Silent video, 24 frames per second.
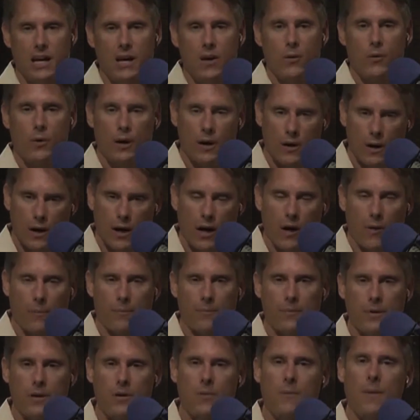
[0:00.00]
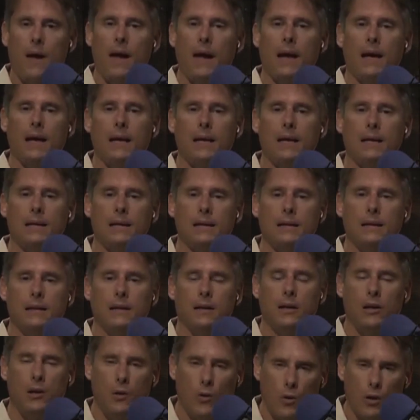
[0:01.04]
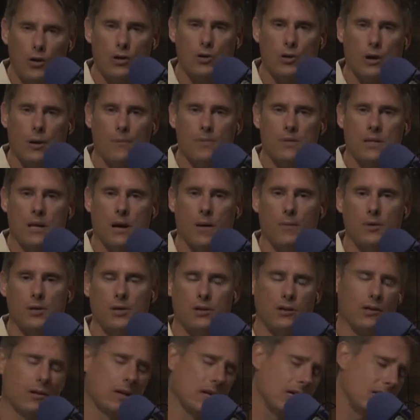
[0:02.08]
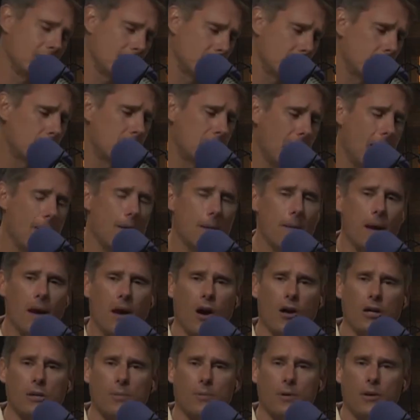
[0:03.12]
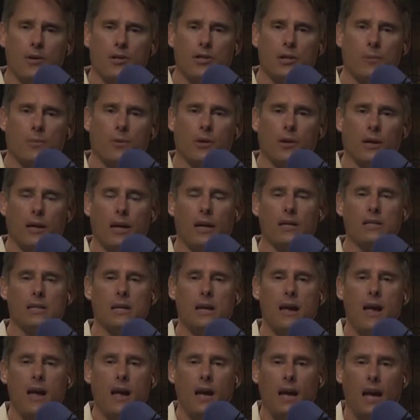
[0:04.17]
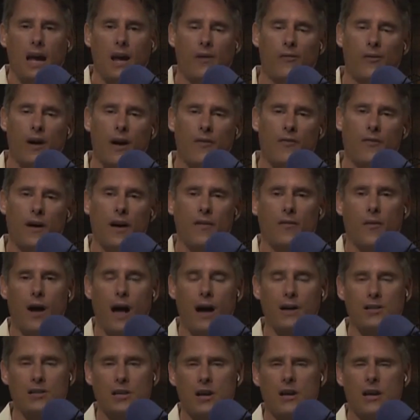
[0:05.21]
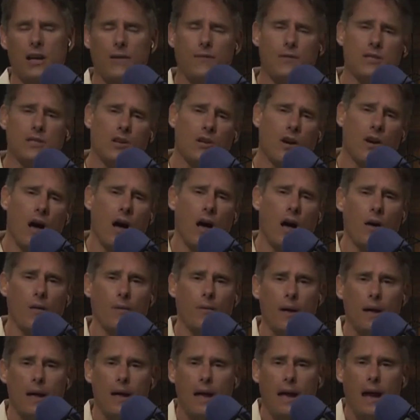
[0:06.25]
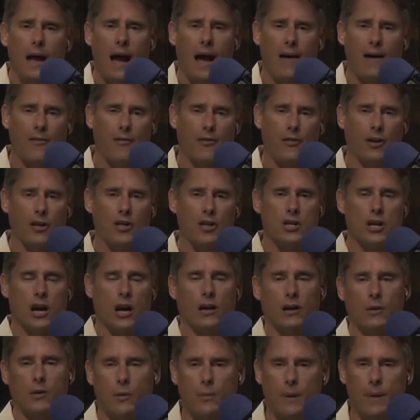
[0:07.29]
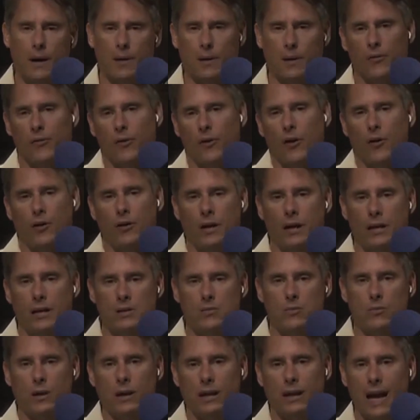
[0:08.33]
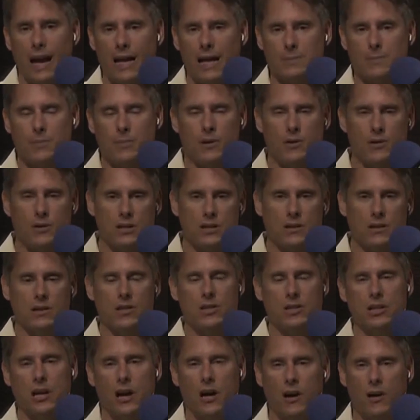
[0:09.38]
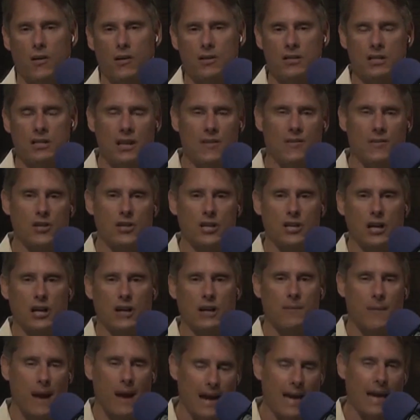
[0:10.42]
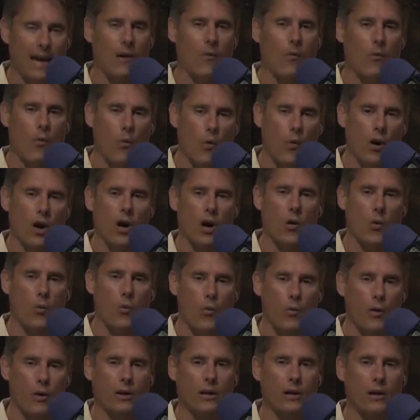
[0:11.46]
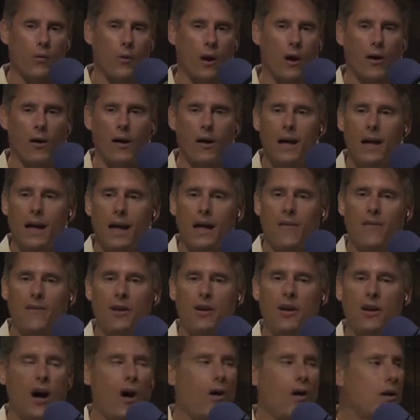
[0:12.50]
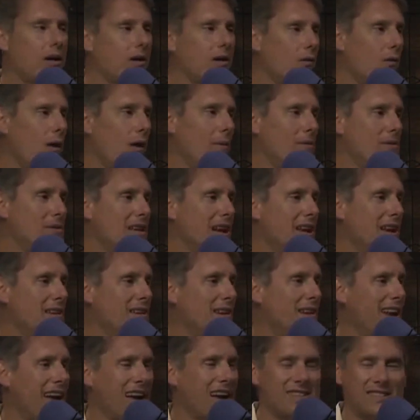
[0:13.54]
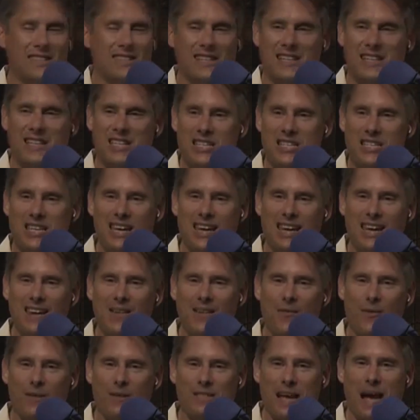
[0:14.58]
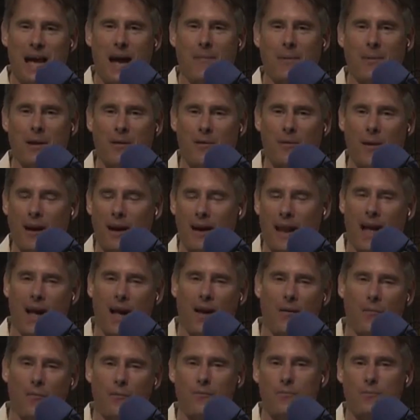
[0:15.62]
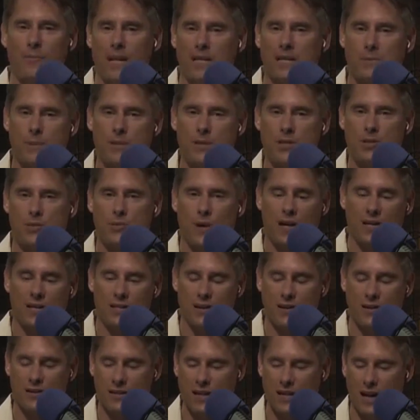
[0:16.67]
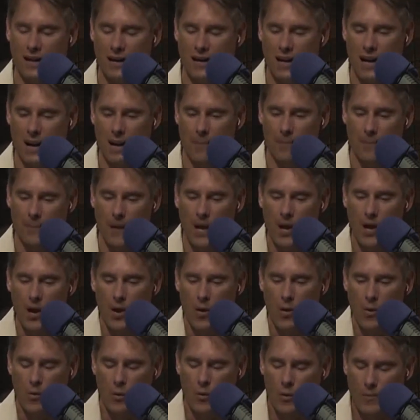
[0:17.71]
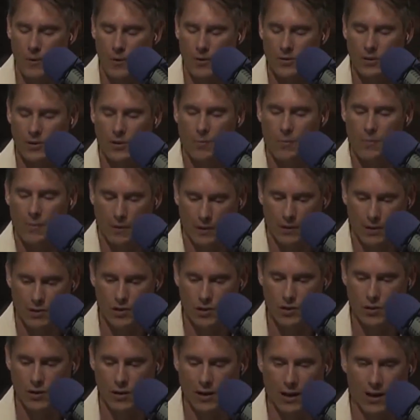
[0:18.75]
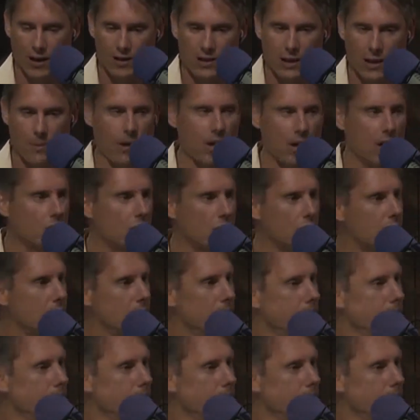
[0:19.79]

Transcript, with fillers: We're here to help you make your dreams come true. It's time to make entrepreneurship look easy. 855 Rockstar. Give us a call. I have a feeling Charlie would pick up the phone. He's one of the guys producing the show. Steve and Charlie make it work really well. If you go to the website, you can actually see what's happening right now. That's businessrockstars.com. Roberto Milk is joining us. How many countries?